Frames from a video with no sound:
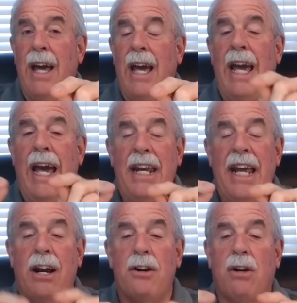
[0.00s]
And
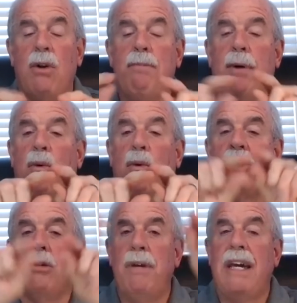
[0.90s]
Herod Agrippa wants
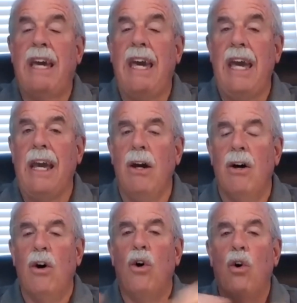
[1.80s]
to be king
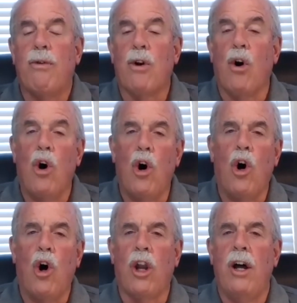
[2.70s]
over
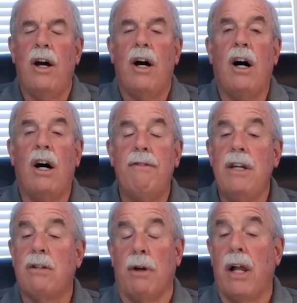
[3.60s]
all of
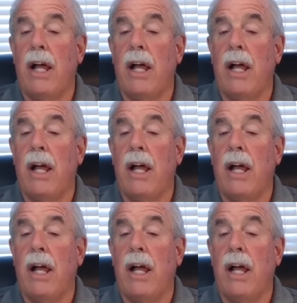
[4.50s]
Israel,